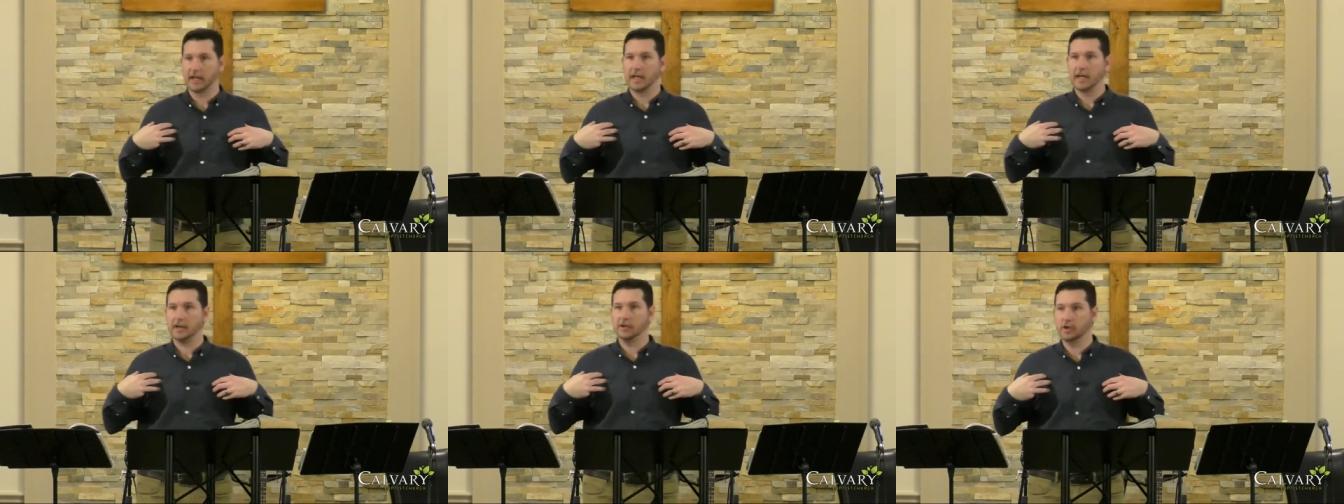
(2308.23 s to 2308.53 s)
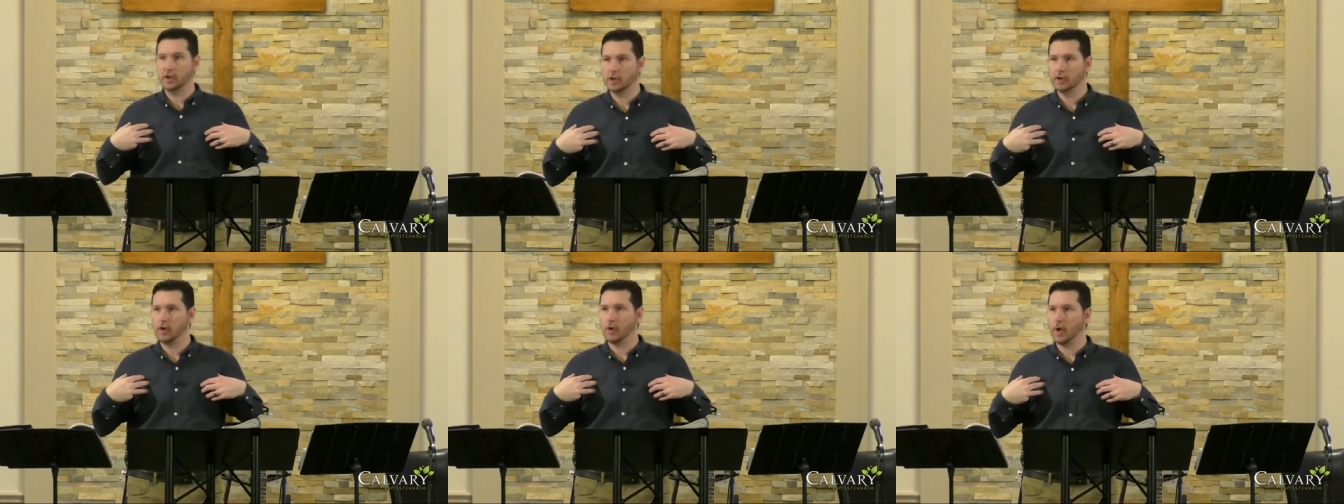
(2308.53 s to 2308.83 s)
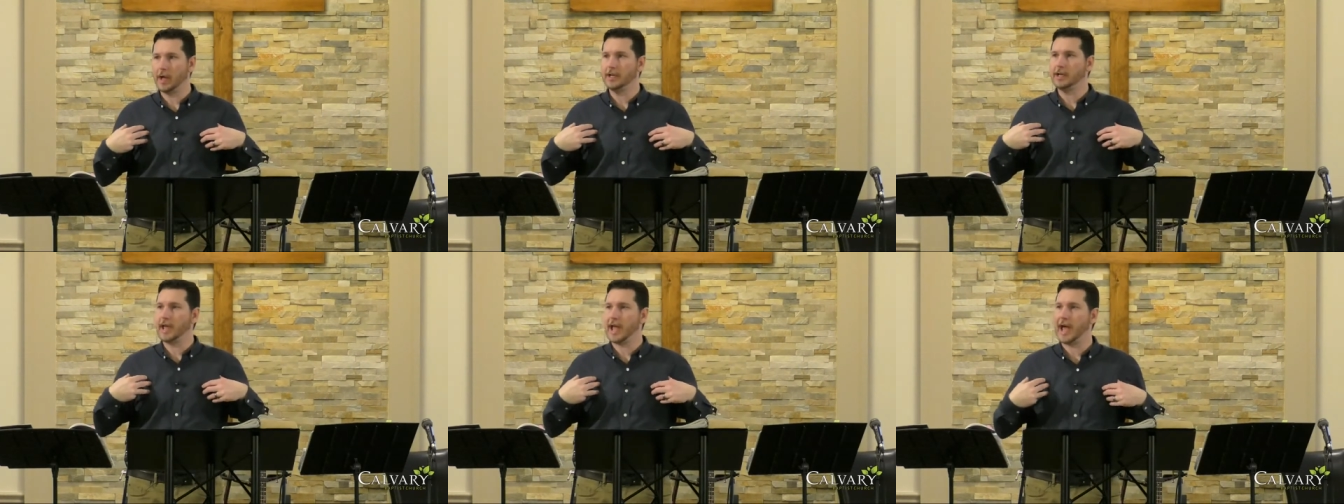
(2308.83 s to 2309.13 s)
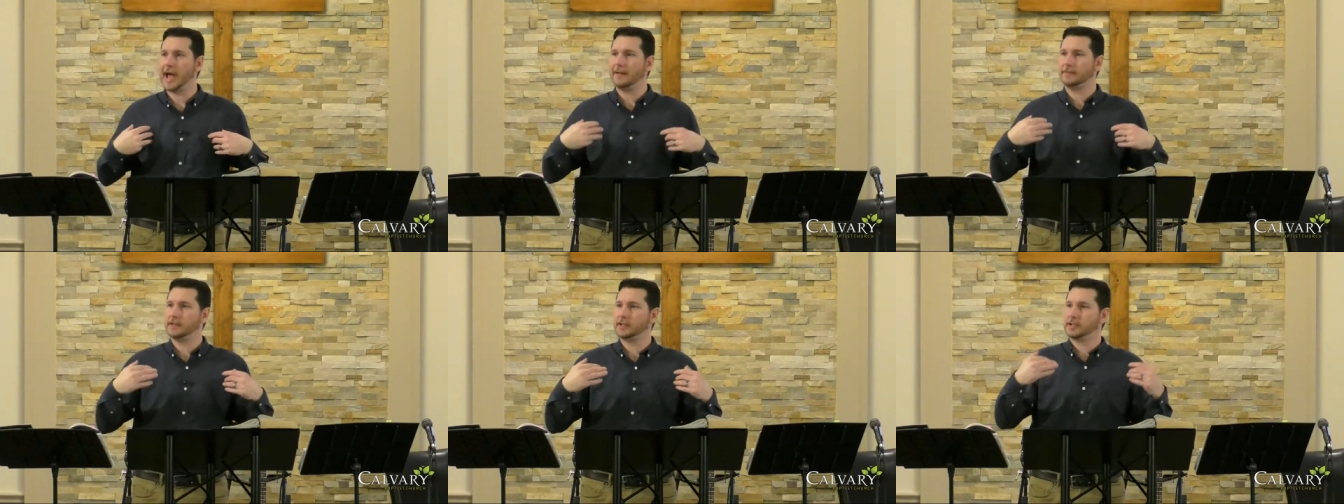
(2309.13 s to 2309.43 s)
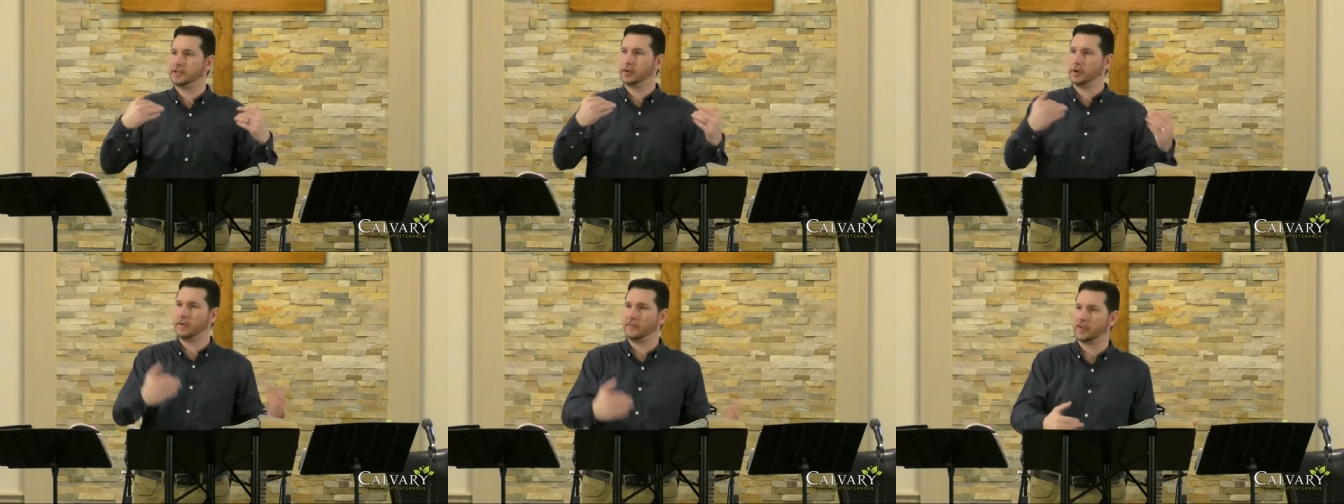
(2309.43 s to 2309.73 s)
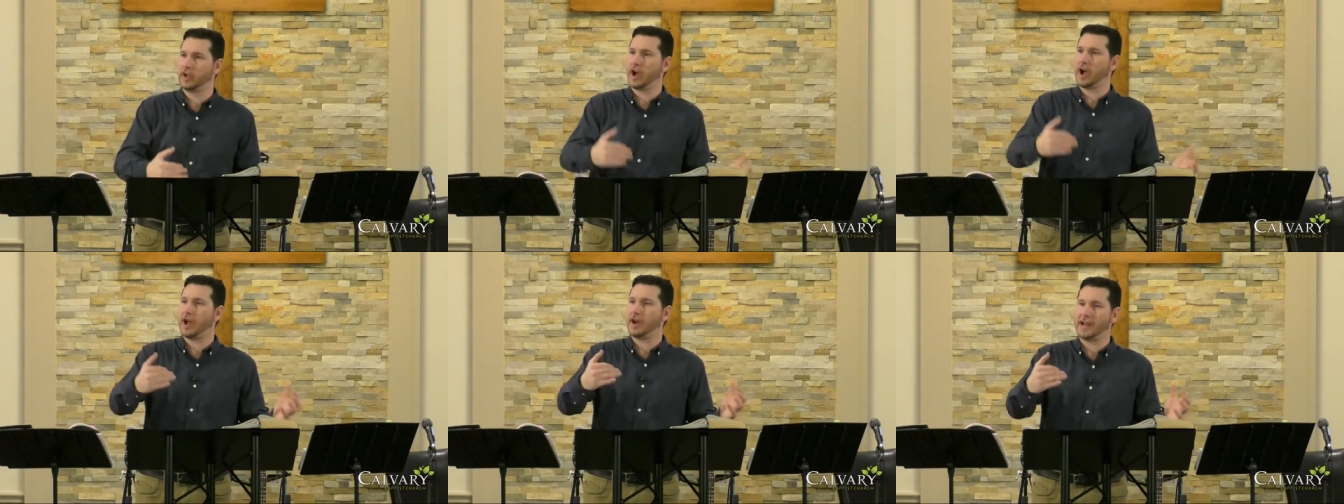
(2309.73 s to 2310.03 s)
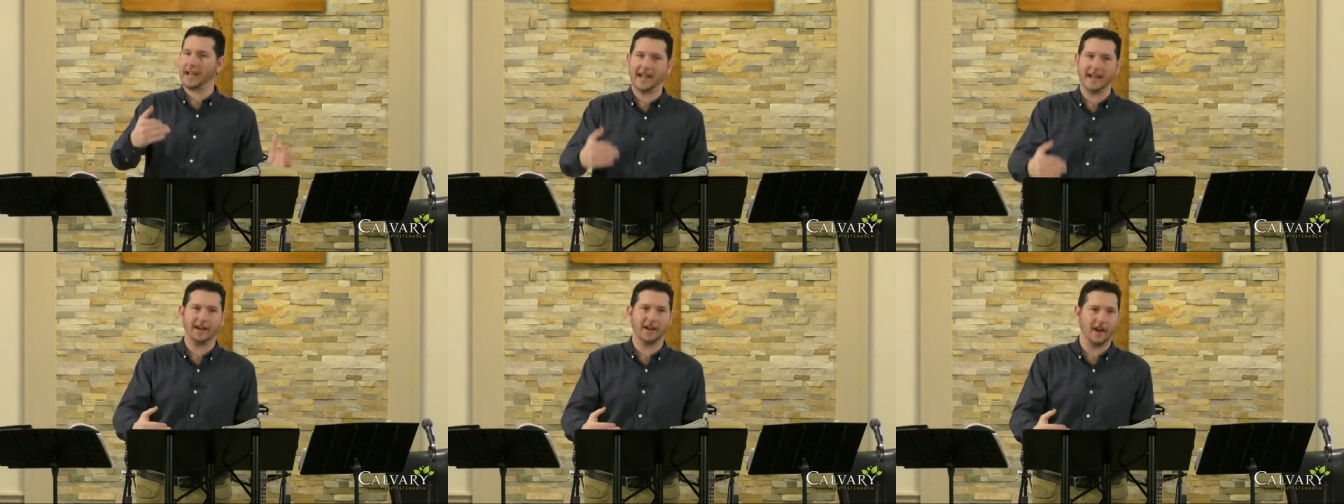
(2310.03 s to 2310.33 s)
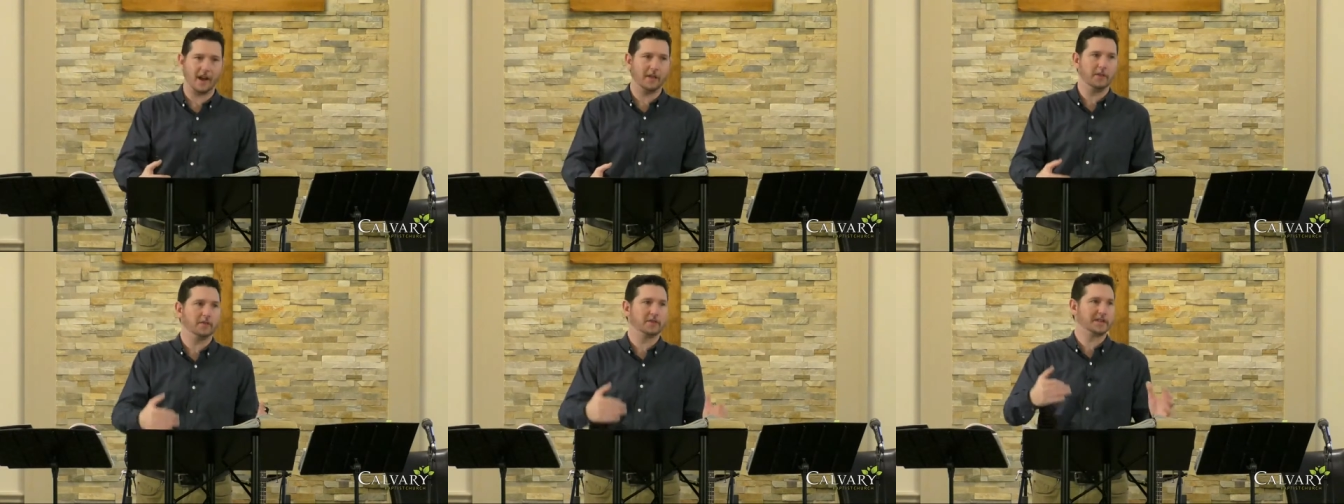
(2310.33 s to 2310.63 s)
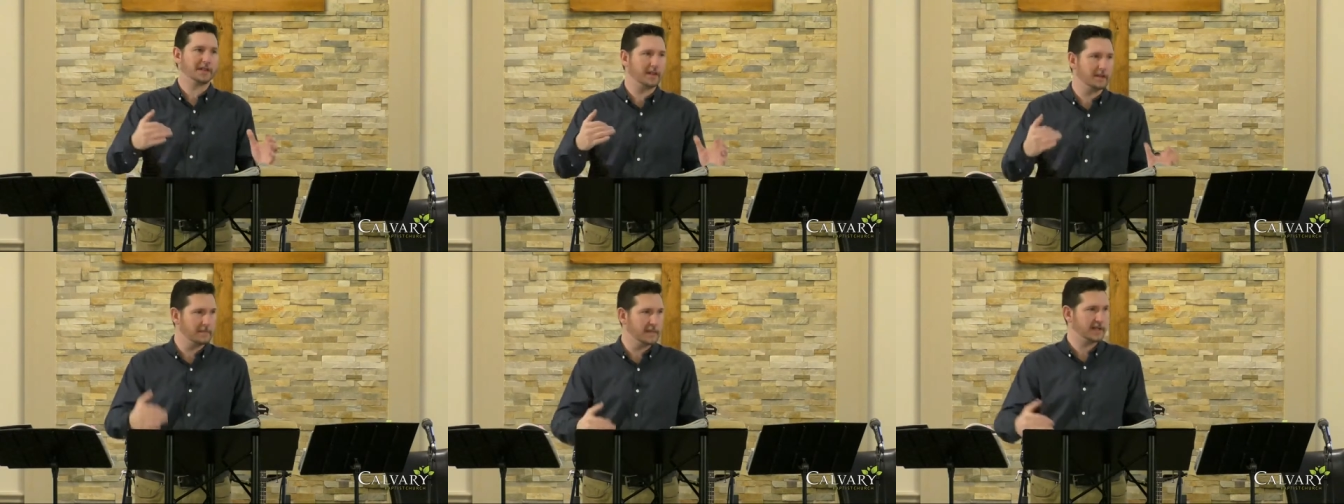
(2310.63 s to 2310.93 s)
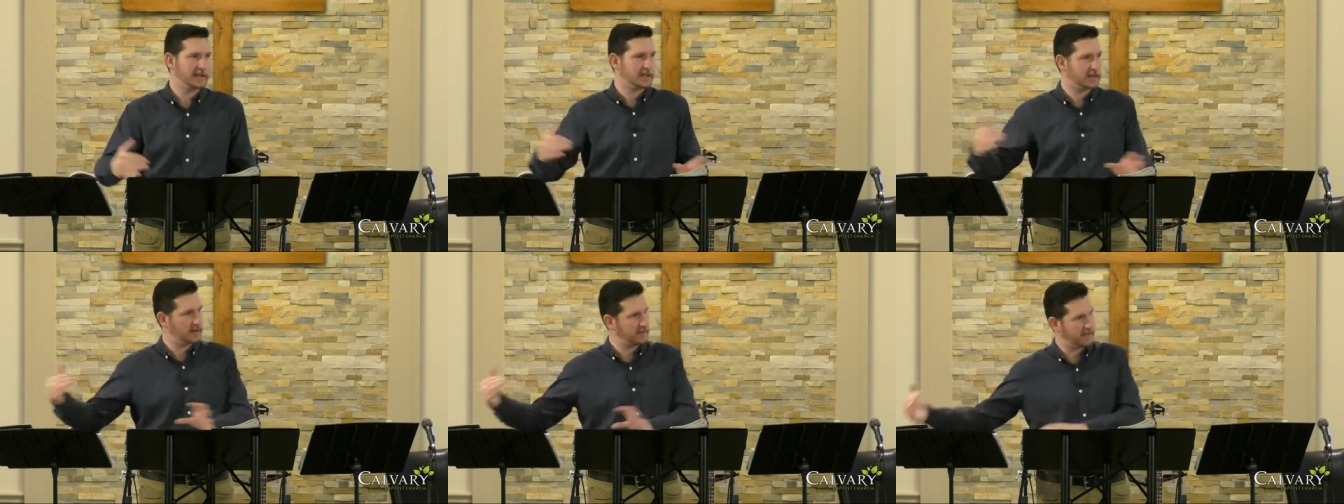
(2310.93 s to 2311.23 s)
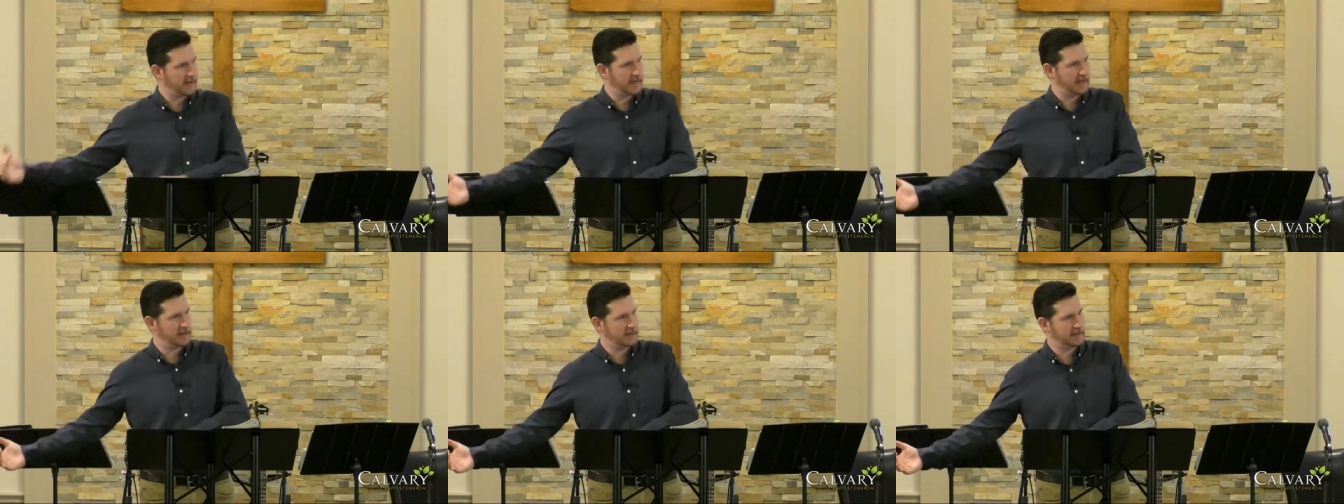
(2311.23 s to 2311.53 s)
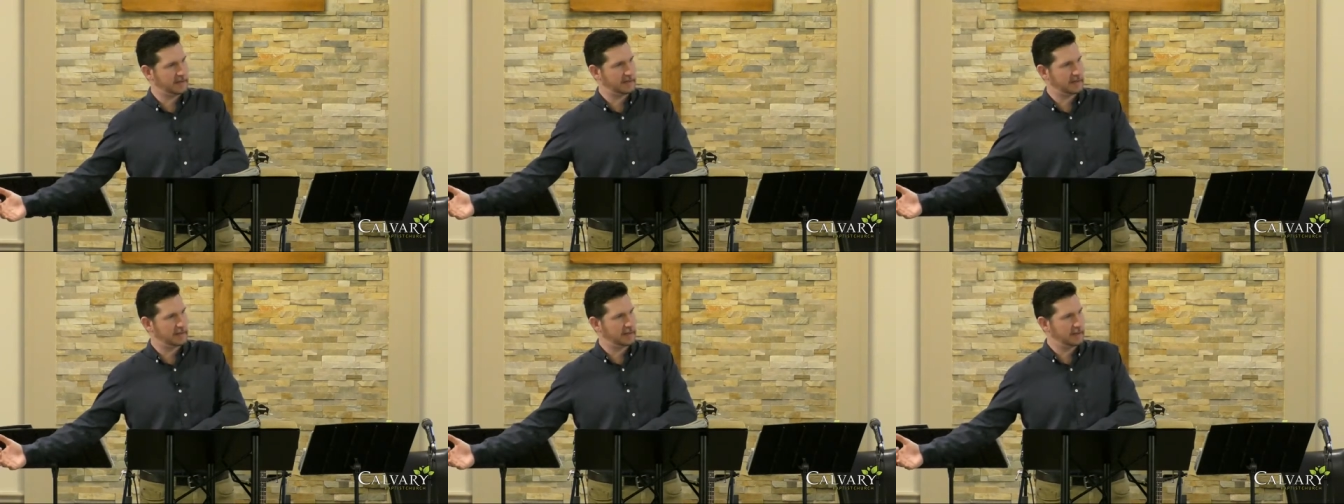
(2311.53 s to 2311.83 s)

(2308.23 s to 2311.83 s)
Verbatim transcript: And you're going to have to serve God and others in the midst of it.